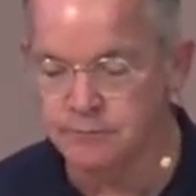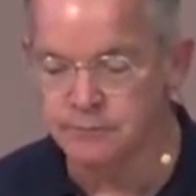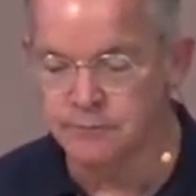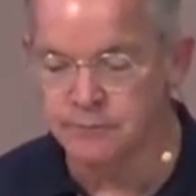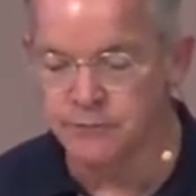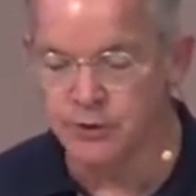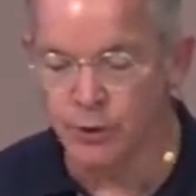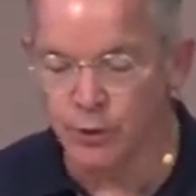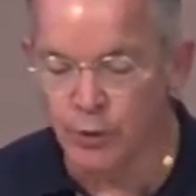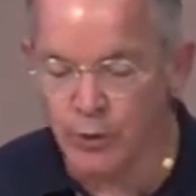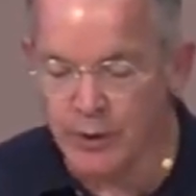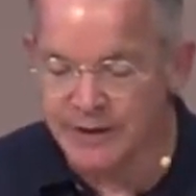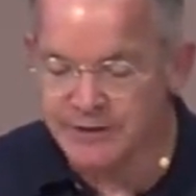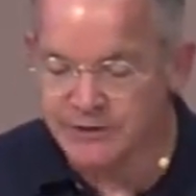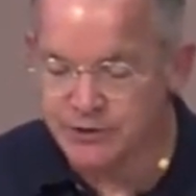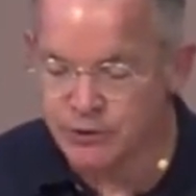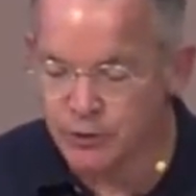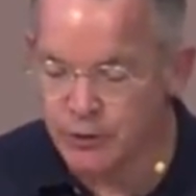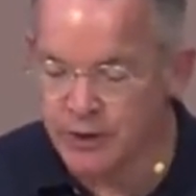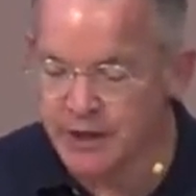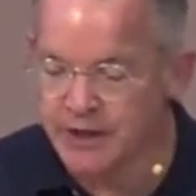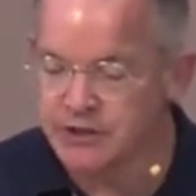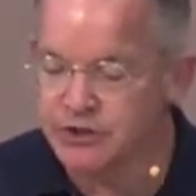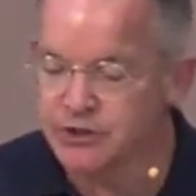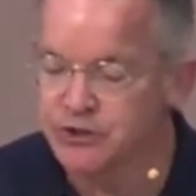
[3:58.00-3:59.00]
The
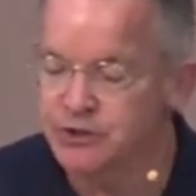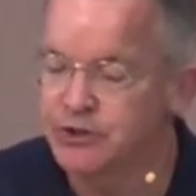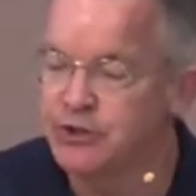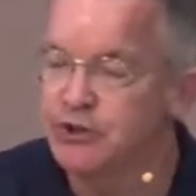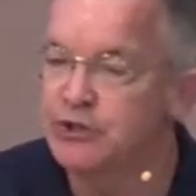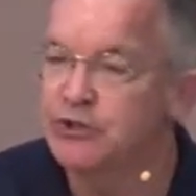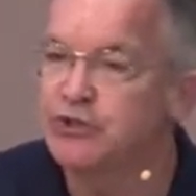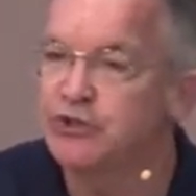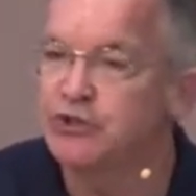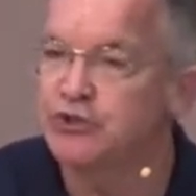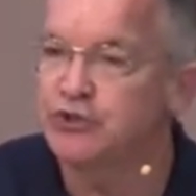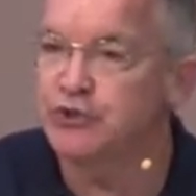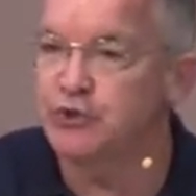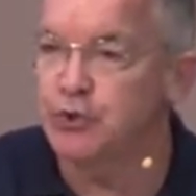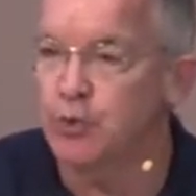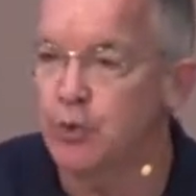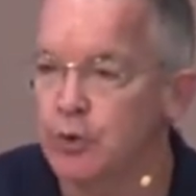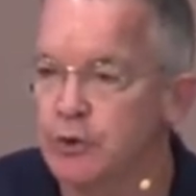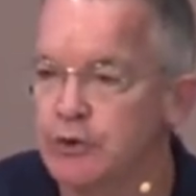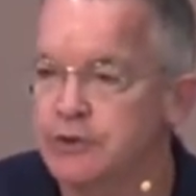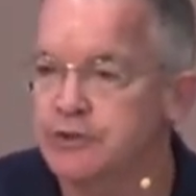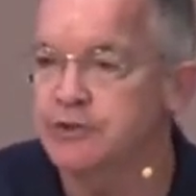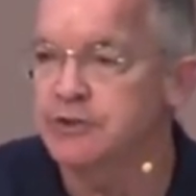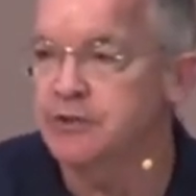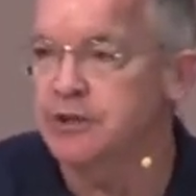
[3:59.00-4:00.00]
resurrection, the
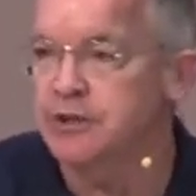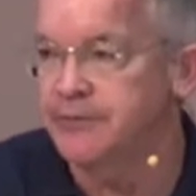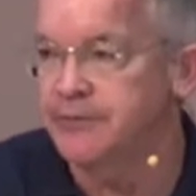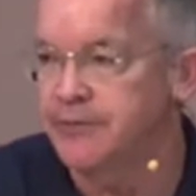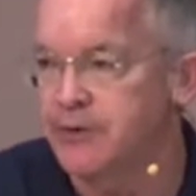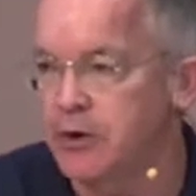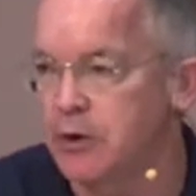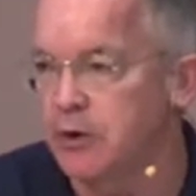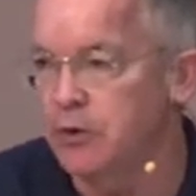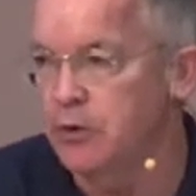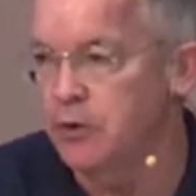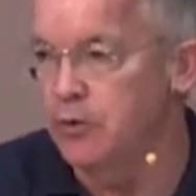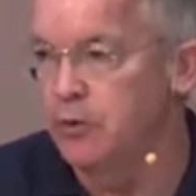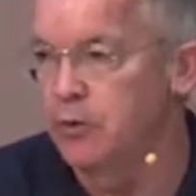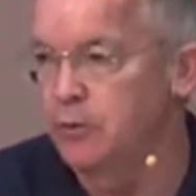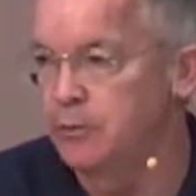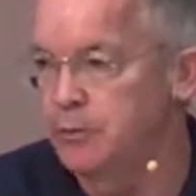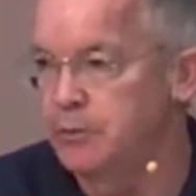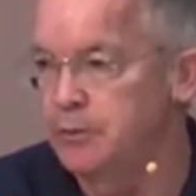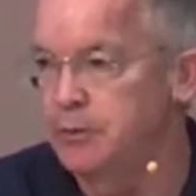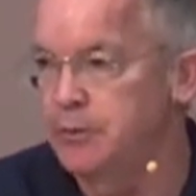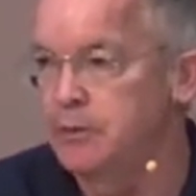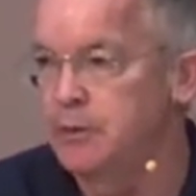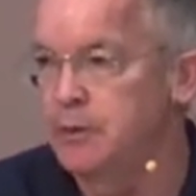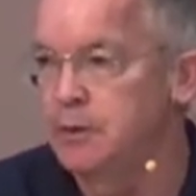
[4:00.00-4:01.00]
source our hope,
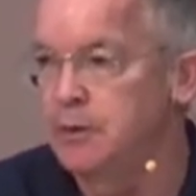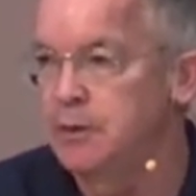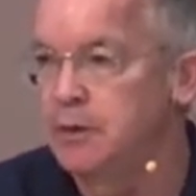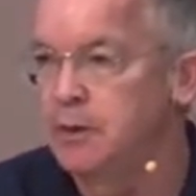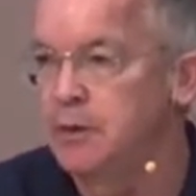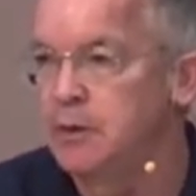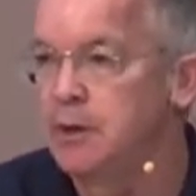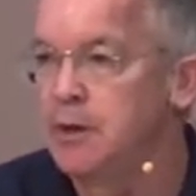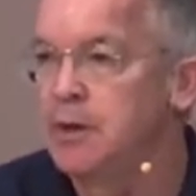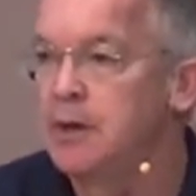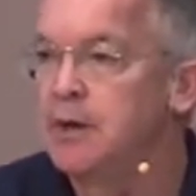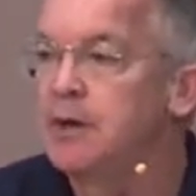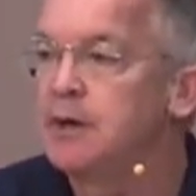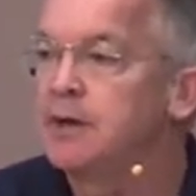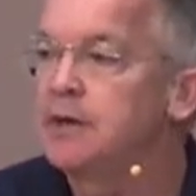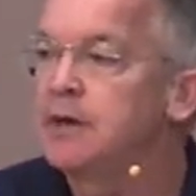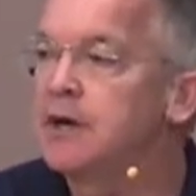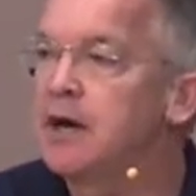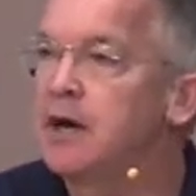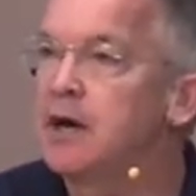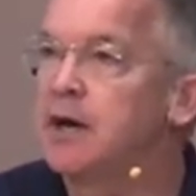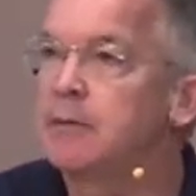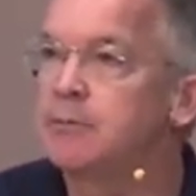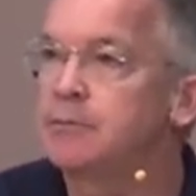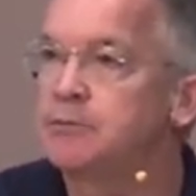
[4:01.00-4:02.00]

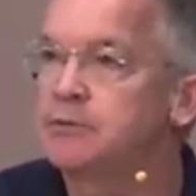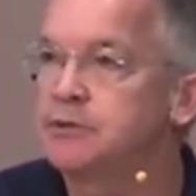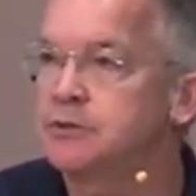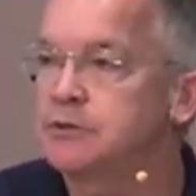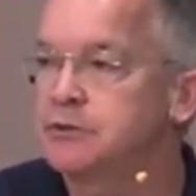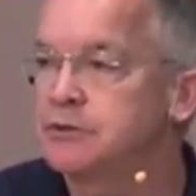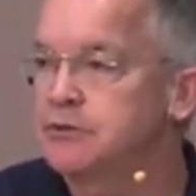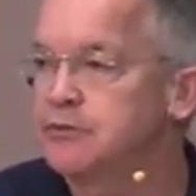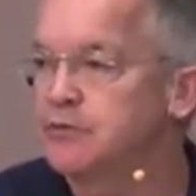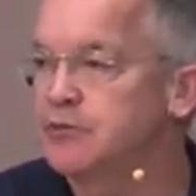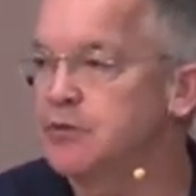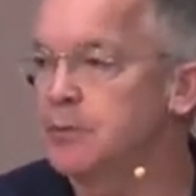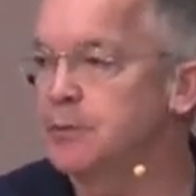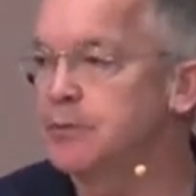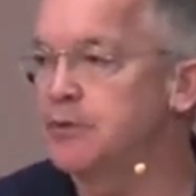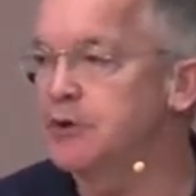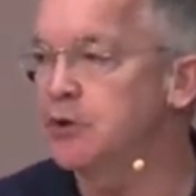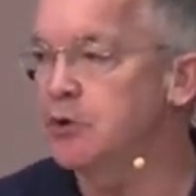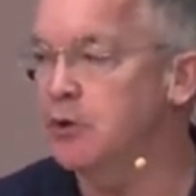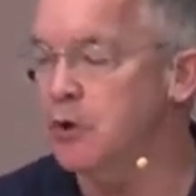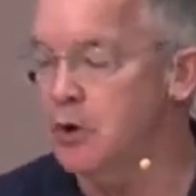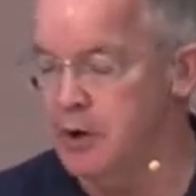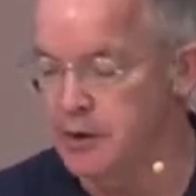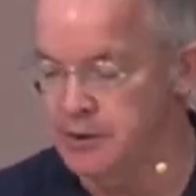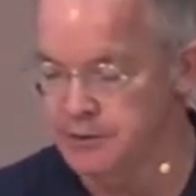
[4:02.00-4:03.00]
comes from the
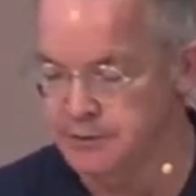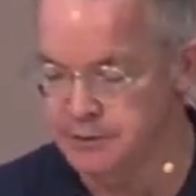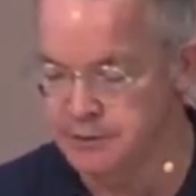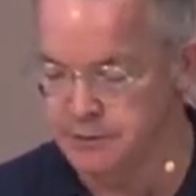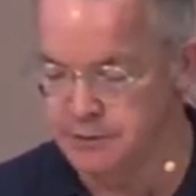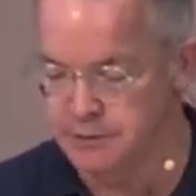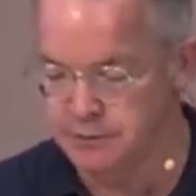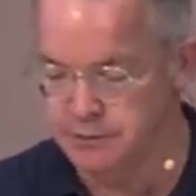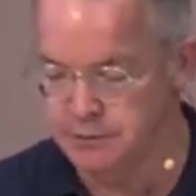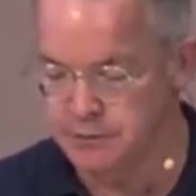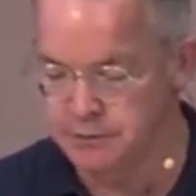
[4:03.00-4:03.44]
cross.